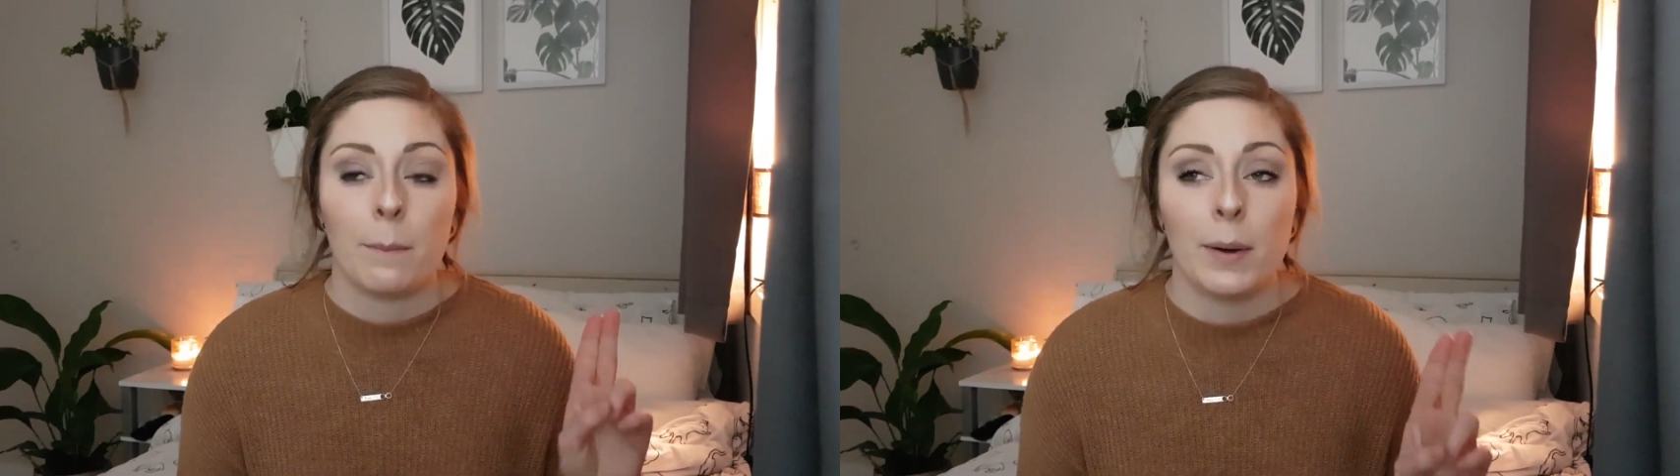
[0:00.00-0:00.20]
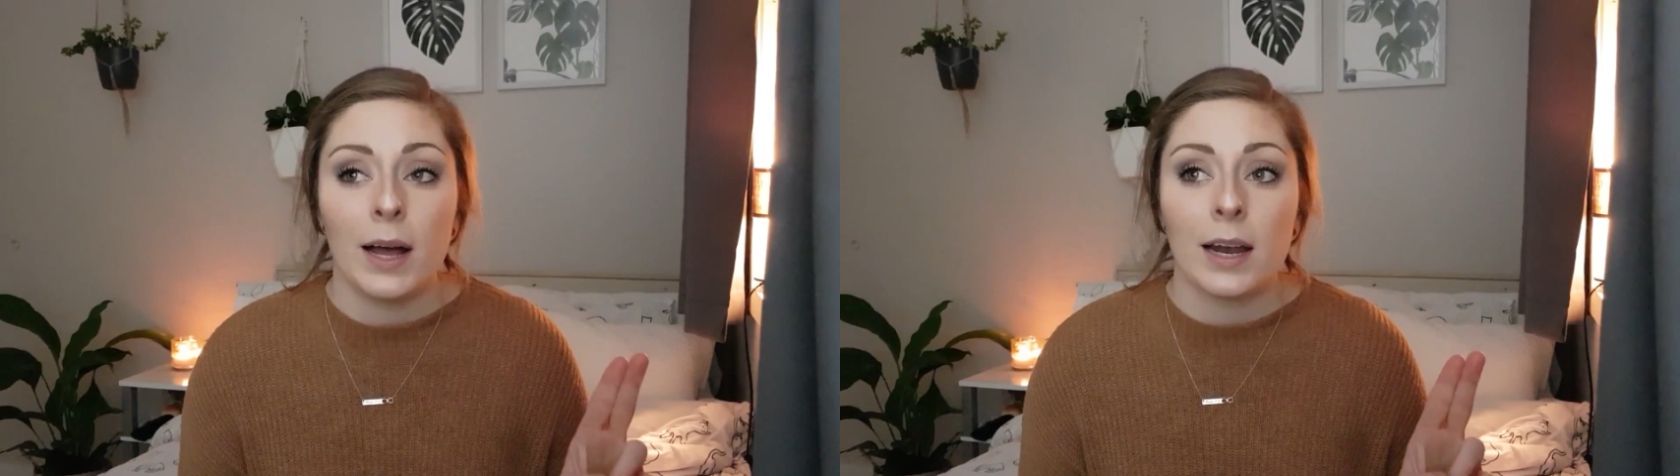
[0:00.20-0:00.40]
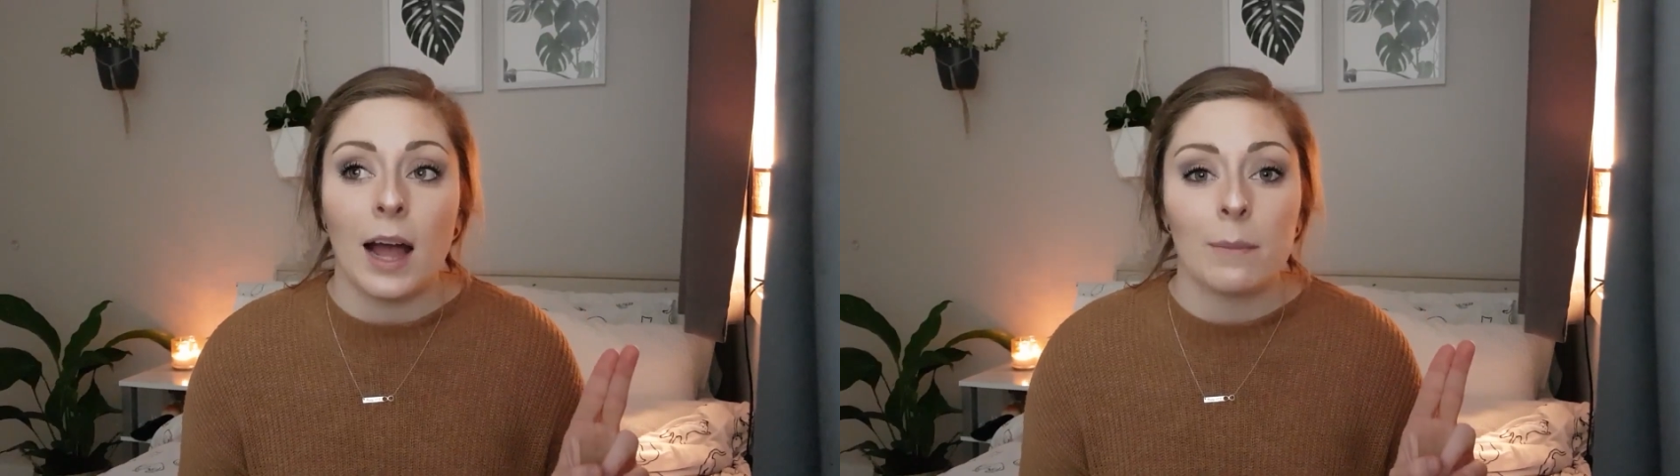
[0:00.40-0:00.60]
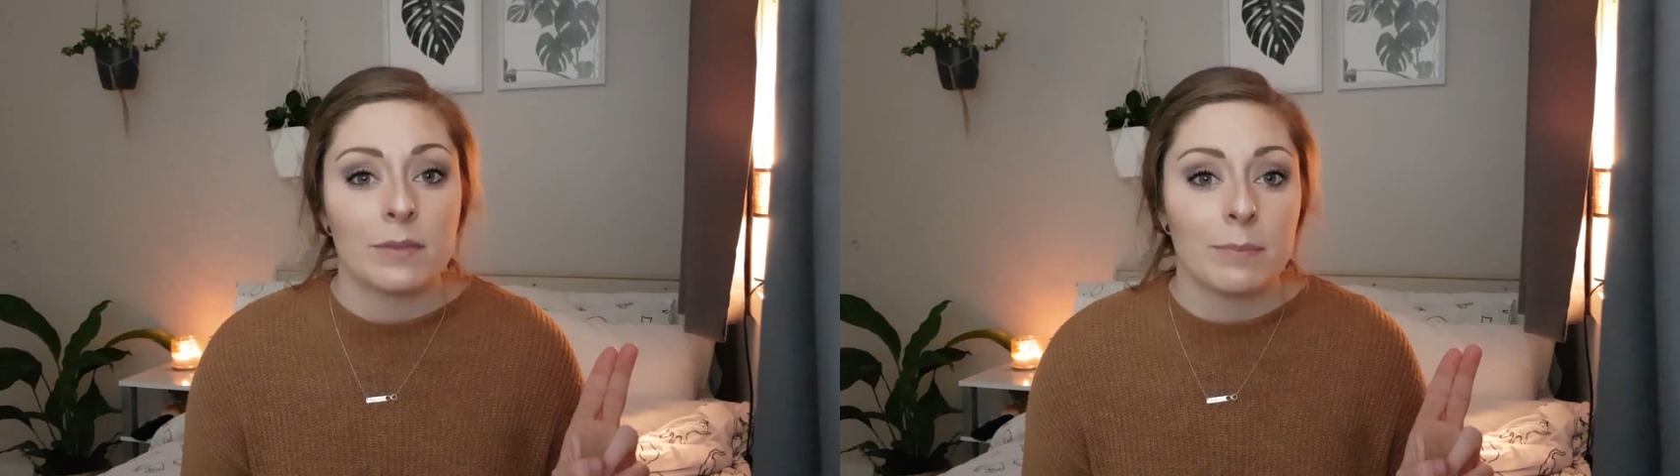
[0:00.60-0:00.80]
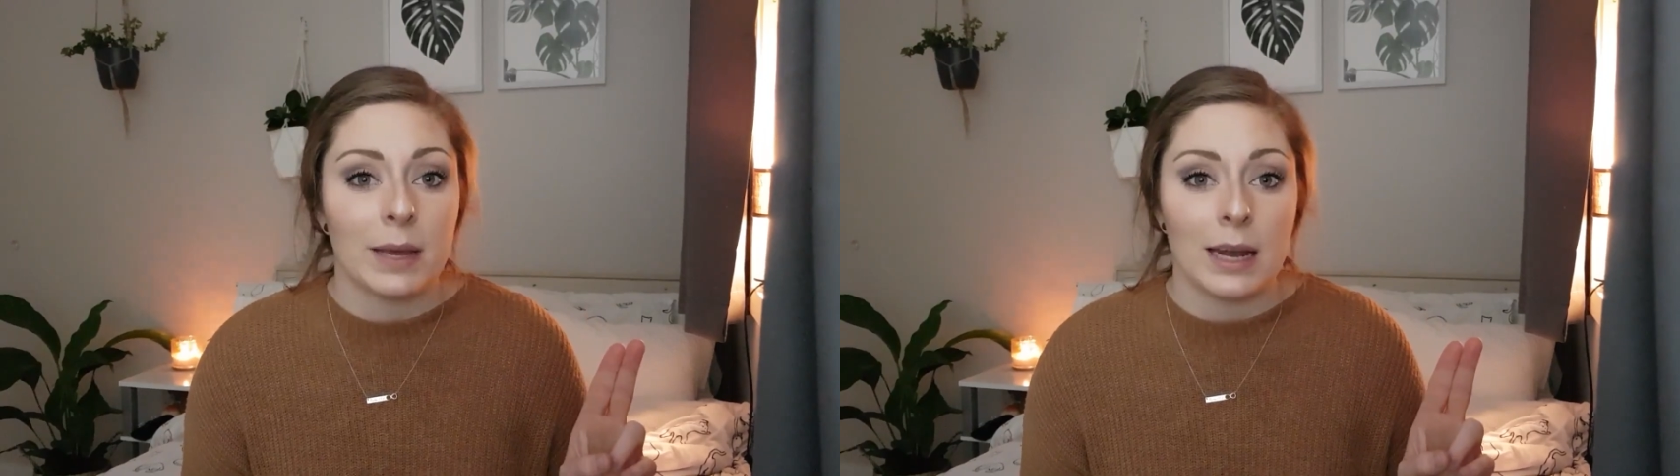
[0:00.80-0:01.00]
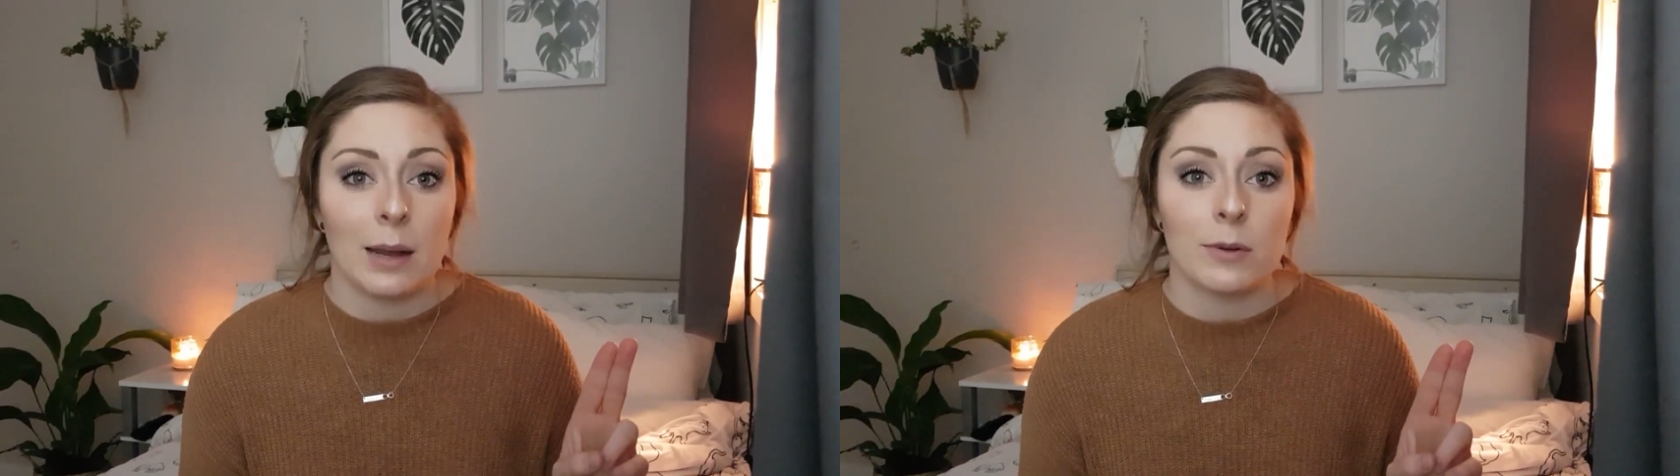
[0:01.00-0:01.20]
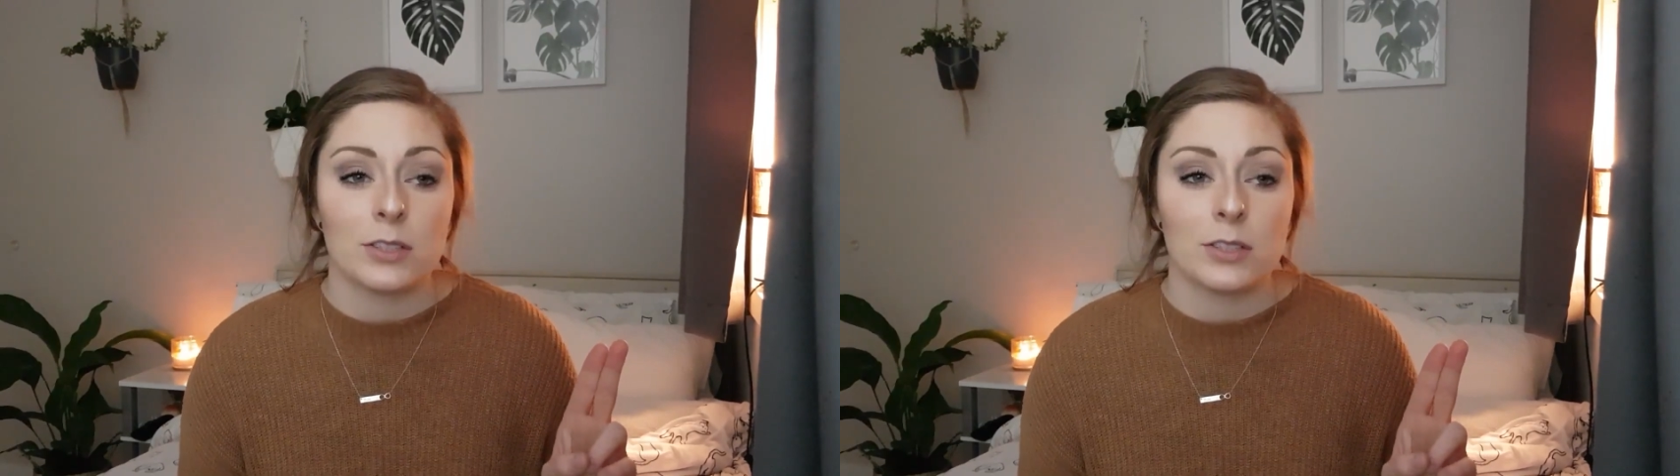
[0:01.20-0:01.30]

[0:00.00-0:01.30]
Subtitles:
but I'm being able